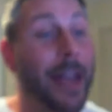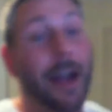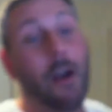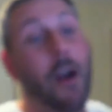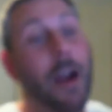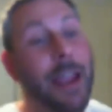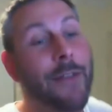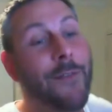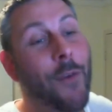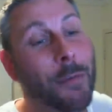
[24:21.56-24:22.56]
All right, yeah,
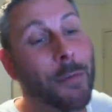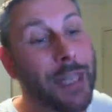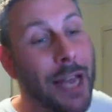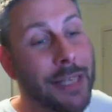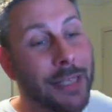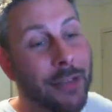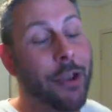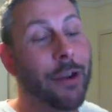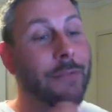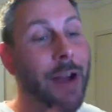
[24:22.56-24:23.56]
fine. It was the last thing I
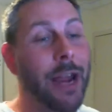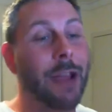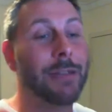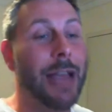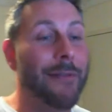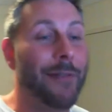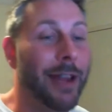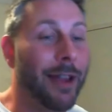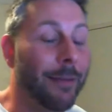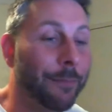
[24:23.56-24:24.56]
heard on radio was Africa.